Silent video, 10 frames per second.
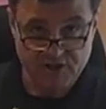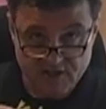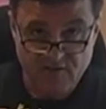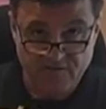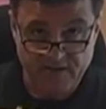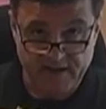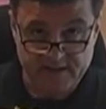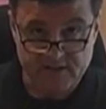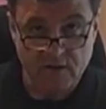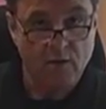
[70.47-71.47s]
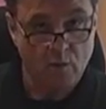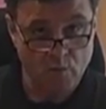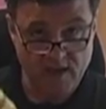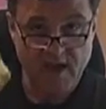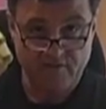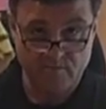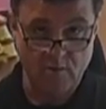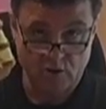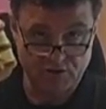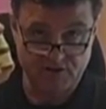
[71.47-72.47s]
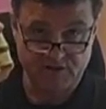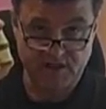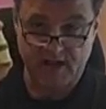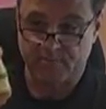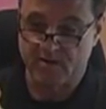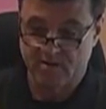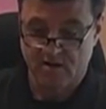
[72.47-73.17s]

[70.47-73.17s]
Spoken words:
intervenes, we have a motion segment.